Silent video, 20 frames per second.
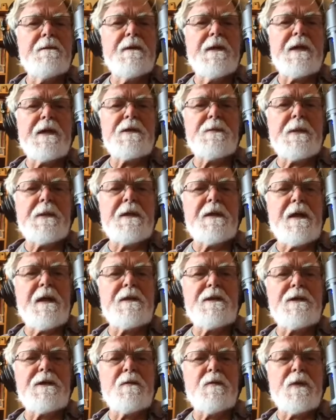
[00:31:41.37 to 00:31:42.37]

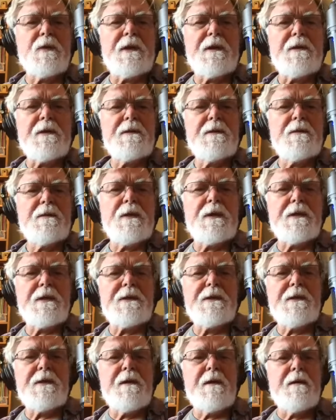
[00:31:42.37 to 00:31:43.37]
expectation when
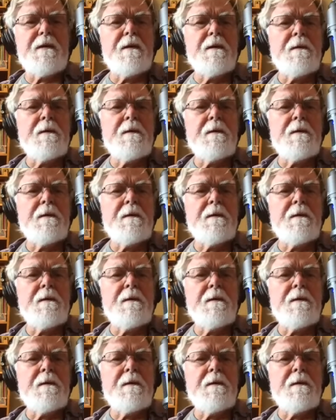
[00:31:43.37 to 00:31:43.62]
it's there?